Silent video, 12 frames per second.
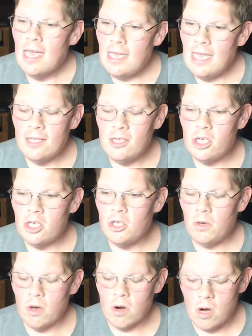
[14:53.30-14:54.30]
Yeah, just do
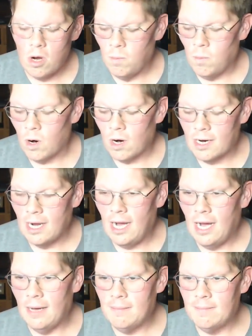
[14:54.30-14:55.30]
your homework.
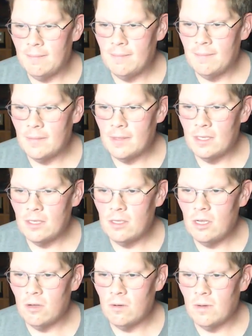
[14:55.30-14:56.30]
Um,
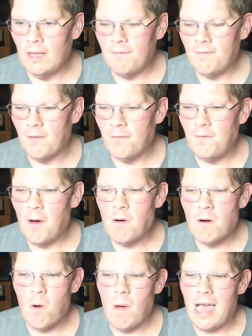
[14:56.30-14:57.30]
you know, if for
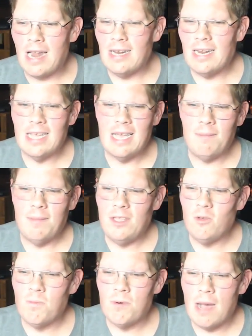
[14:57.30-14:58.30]
photo editing, I mean,
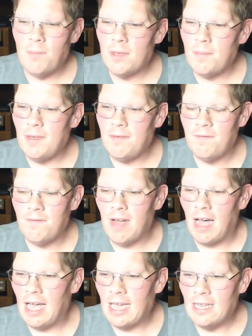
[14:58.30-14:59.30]
you'd probably be
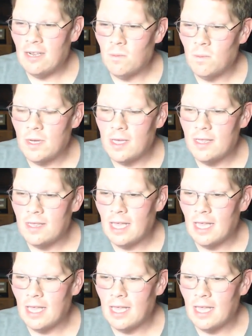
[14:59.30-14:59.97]
fine with